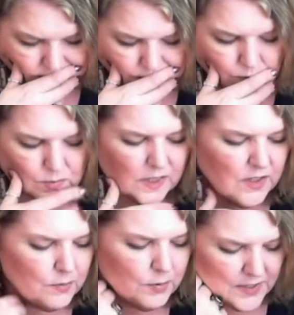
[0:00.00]
is a really
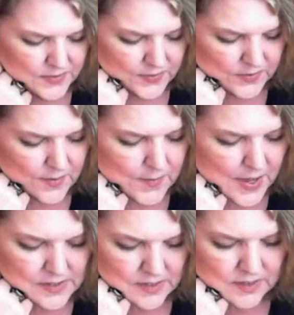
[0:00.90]
good place for Divine
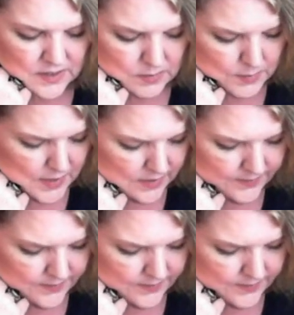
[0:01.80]
Masculine to be.